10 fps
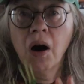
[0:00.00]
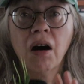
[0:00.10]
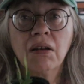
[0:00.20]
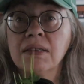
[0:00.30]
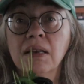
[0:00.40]

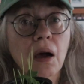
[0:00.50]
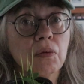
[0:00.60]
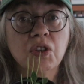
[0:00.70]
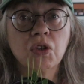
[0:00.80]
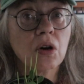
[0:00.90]
Honestly, I
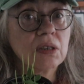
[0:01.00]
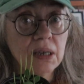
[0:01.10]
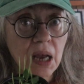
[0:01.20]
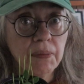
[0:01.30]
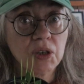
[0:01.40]
was shocked
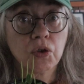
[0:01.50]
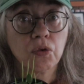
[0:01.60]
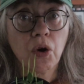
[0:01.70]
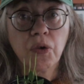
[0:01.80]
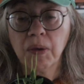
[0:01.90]
at how much
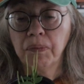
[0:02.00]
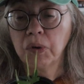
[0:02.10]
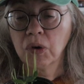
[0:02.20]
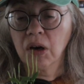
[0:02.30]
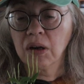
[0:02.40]
growth it
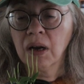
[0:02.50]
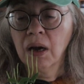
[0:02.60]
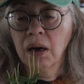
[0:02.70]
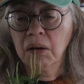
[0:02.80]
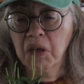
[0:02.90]
put on.
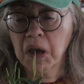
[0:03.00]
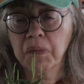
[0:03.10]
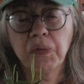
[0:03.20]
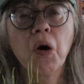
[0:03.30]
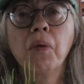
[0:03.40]
I think
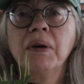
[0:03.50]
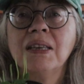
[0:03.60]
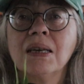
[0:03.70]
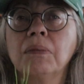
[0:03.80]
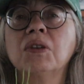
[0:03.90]
it probably
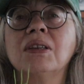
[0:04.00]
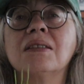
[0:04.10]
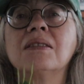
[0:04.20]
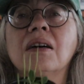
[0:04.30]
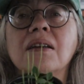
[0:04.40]
doubled in
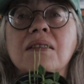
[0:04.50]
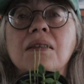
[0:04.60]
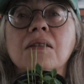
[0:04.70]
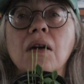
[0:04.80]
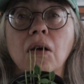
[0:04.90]
size
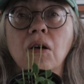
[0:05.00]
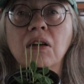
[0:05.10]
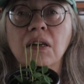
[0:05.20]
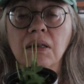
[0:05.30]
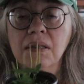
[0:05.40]
since I
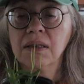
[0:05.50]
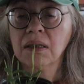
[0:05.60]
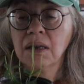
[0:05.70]
got it.